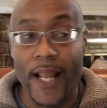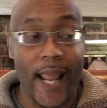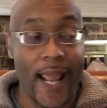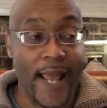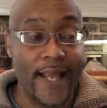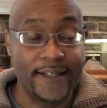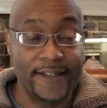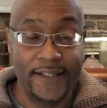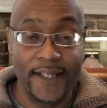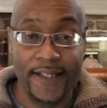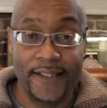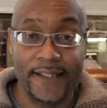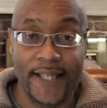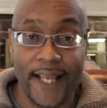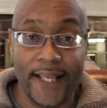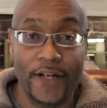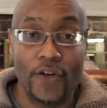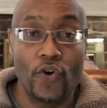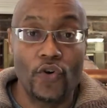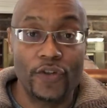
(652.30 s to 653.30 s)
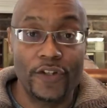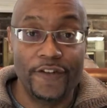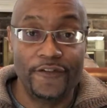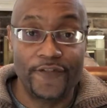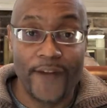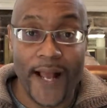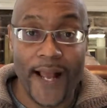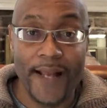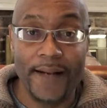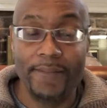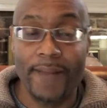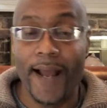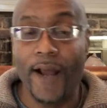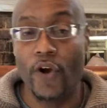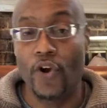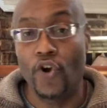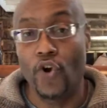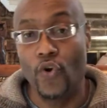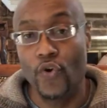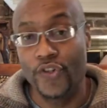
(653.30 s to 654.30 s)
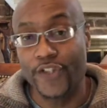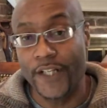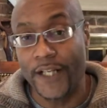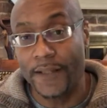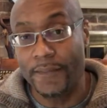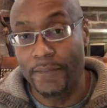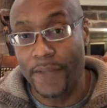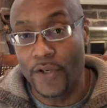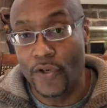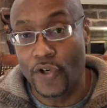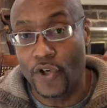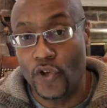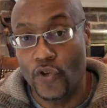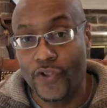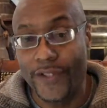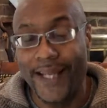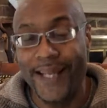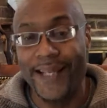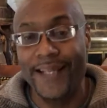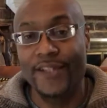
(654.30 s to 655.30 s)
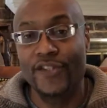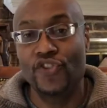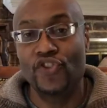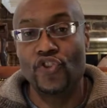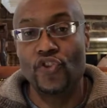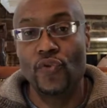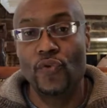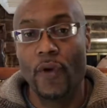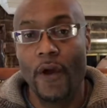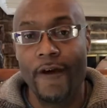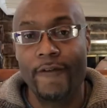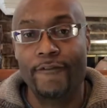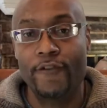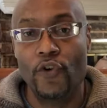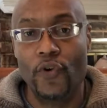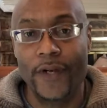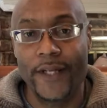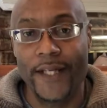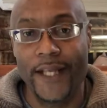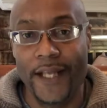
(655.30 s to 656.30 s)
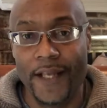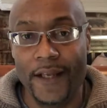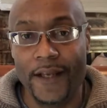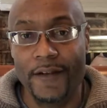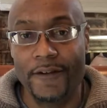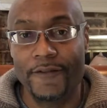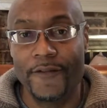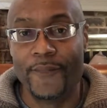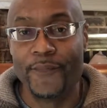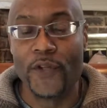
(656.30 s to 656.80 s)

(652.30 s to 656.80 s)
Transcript: as dictated or defined by A Course in Miracles is to forgive.